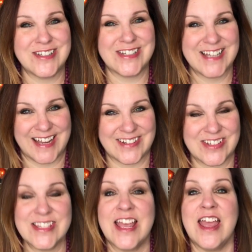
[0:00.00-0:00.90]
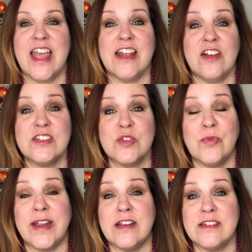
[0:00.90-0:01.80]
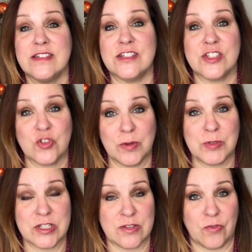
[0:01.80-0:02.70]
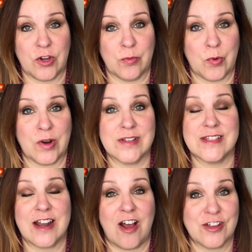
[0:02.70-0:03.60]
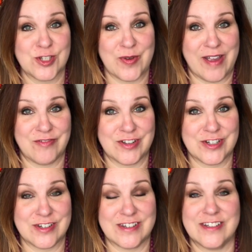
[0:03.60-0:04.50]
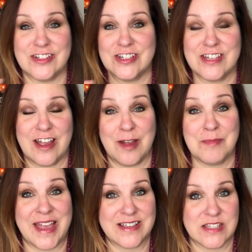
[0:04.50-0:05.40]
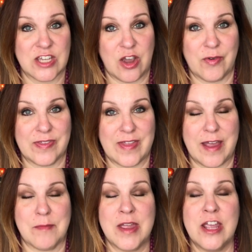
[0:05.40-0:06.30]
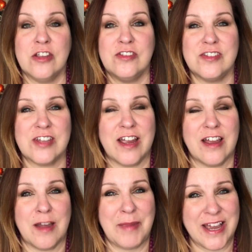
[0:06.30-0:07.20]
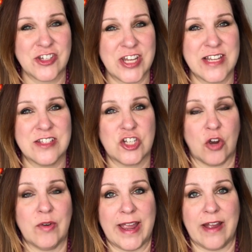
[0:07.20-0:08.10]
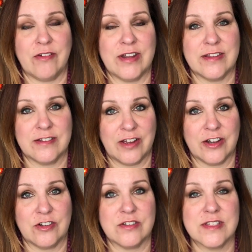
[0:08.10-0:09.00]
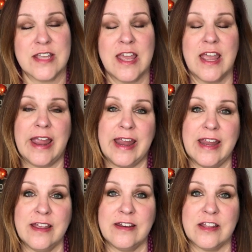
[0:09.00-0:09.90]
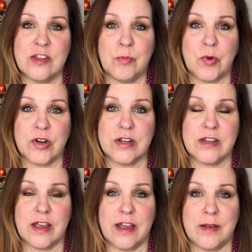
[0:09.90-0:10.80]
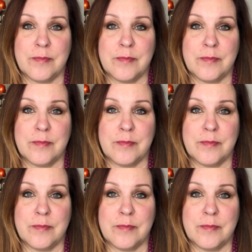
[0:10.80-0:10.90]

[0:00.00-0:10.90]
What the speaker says: good titles, and also write descriptions for your boards that also have good SEO in them. Hashtags don't count in the titles and in the board